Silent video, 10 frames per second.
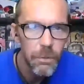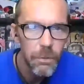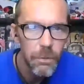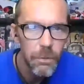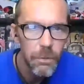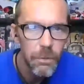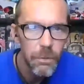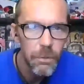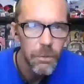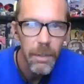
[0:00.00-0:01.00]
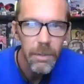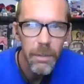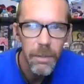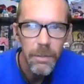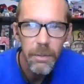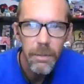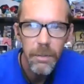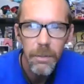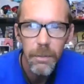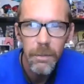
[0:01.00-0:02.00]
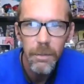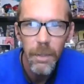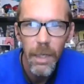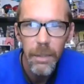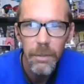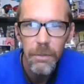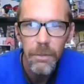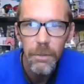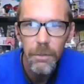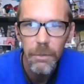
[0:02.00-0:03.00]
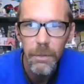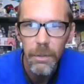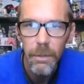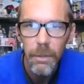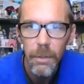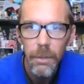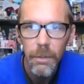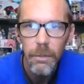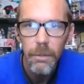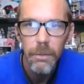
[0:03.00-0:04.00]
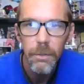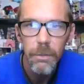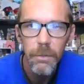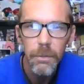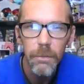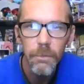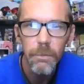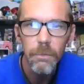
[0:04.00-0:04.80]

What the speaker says: two-step process to add in security to your